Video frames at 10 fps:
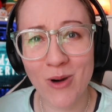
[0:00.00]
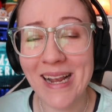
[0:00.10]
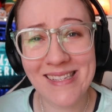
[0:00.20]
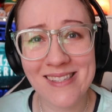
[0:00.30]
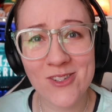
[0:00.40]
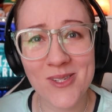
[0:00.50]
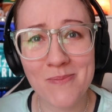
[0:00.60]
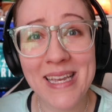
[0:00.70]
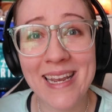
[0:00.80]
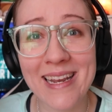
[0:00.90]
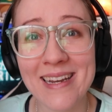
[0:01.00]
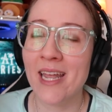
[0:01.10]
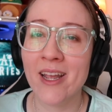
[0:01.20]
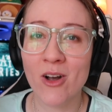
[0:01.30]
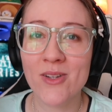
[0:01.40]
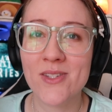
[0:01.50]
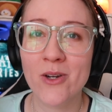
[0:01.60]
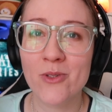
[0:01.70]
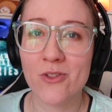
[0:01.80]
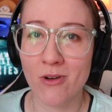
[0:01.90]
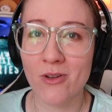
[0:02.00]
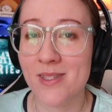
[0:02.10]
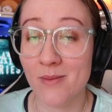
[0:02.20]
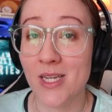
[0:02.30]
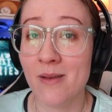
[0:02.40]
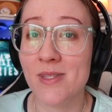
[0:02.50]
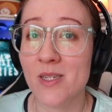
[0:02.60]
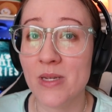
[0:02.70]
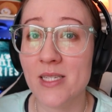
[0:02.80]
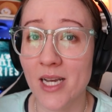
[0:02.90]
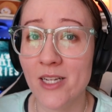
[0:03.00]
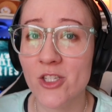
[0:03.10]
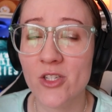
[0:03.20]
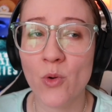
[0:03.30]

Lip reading: Why is this just me? And I also struggle sometimes to be touched